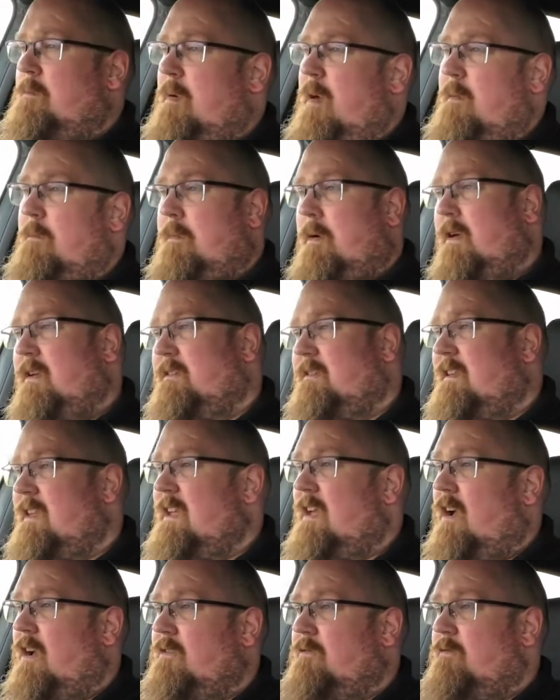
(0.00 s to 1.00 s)
But
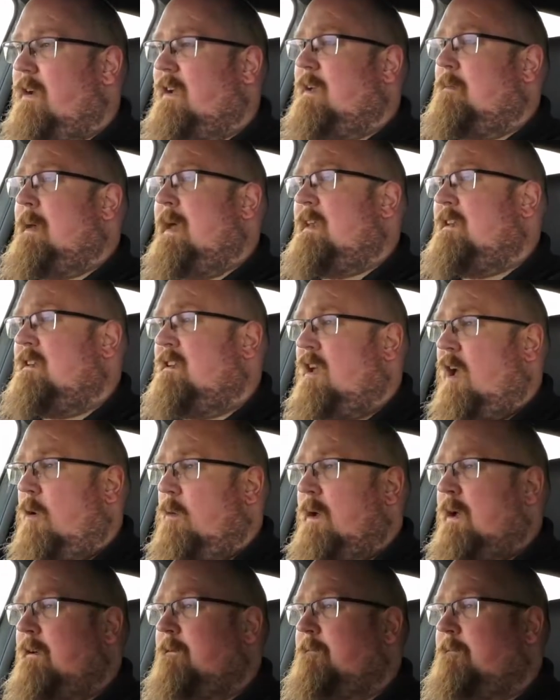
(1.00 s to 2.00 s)
personally, I'd recommend
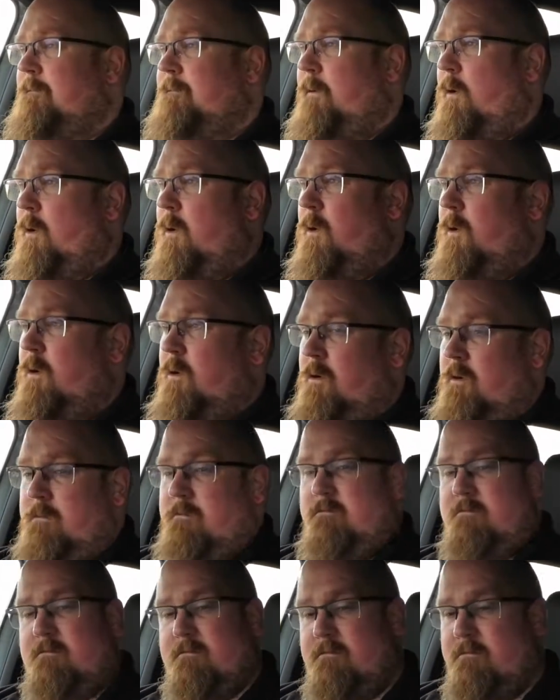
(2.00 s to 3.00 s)
going for
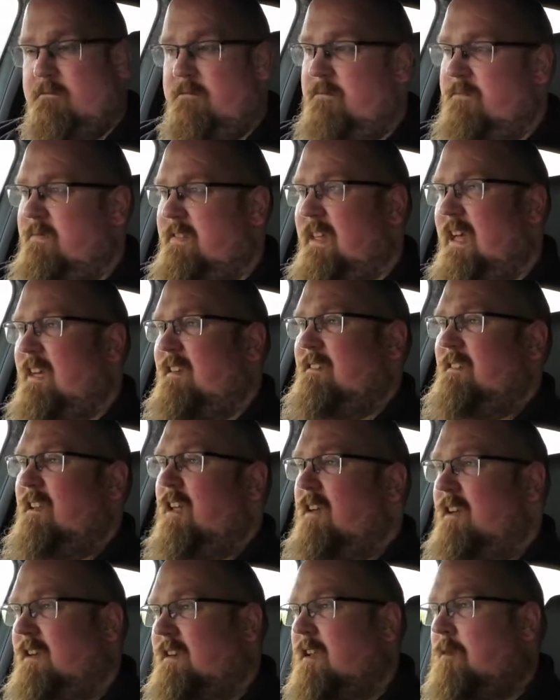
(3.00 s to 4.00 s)
the
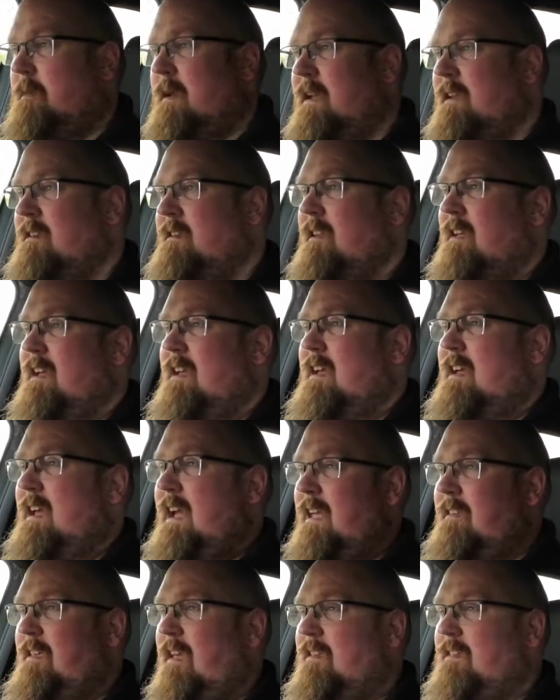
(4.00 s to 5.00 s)
S-Line. I mean,
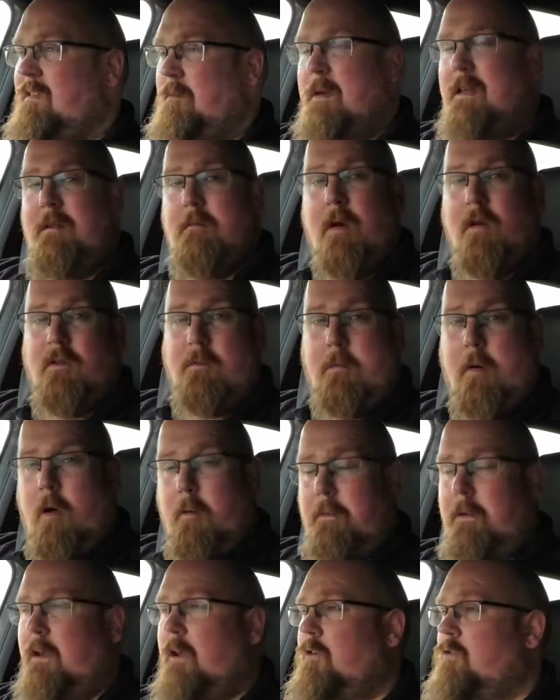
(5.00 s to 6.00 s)
it tends to be the most
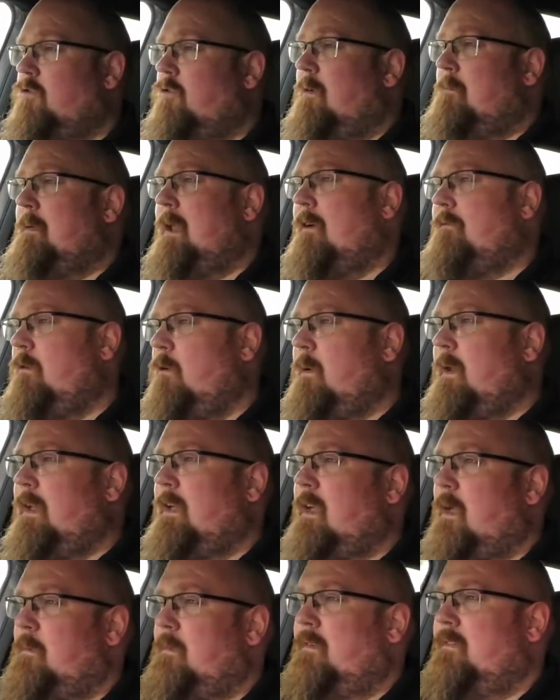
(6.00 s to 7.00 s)
popular trim level when it
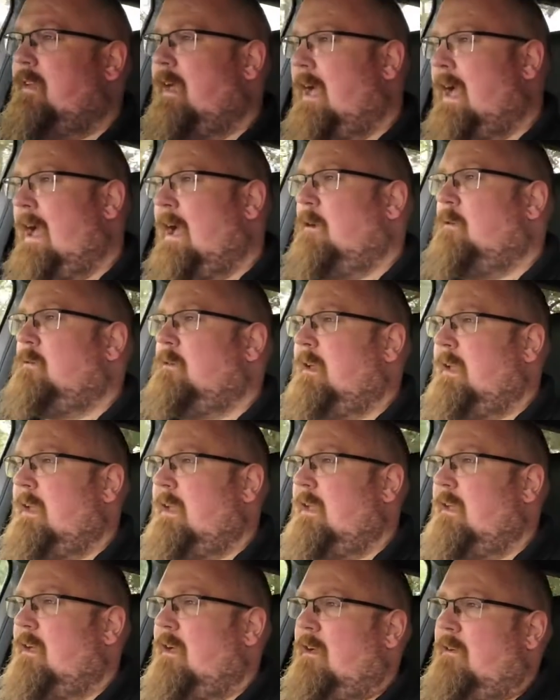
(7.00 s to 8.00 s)
comes to
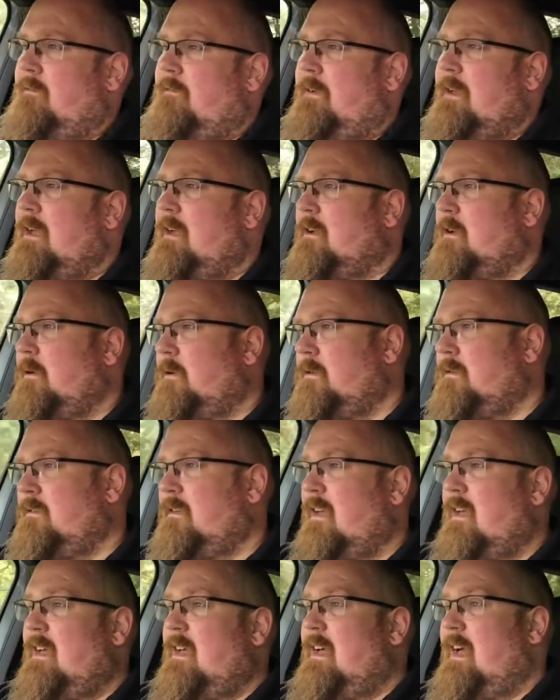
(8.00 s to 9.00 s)
Audi vehicles,
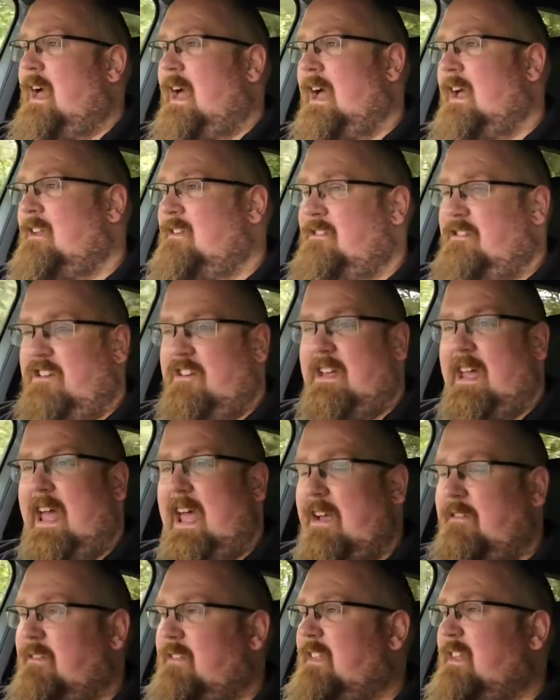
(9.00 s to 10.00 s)
and you get
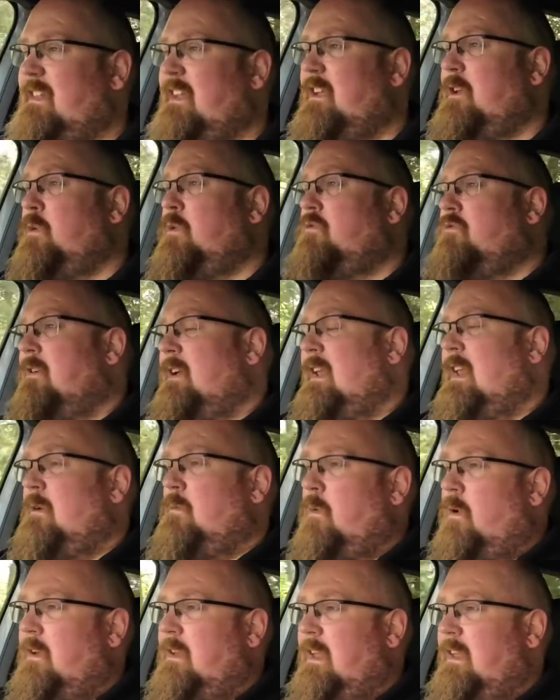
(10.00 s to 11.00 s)
everything that you would really
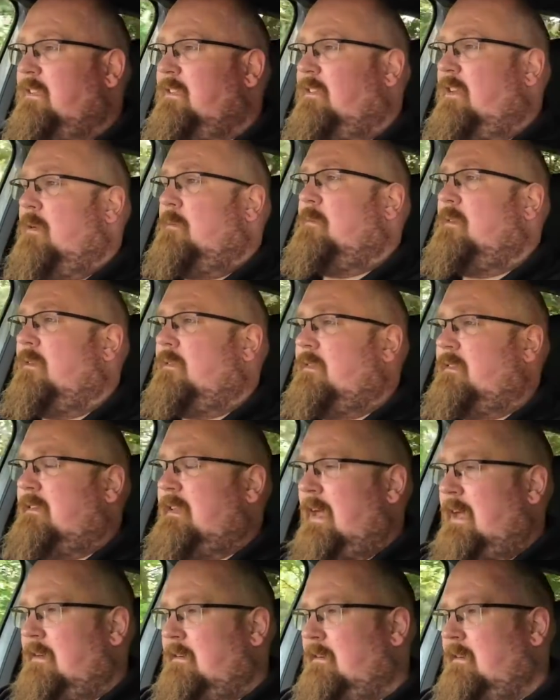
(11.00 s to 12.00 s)
want in terms of
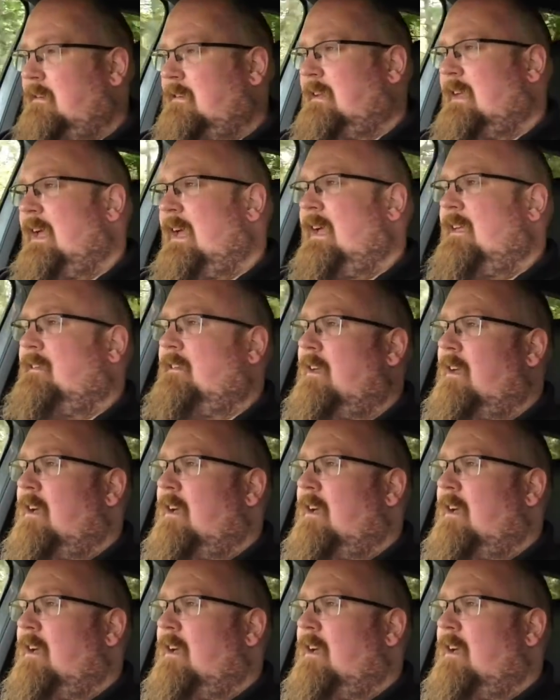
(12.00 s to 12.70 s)
standard kit.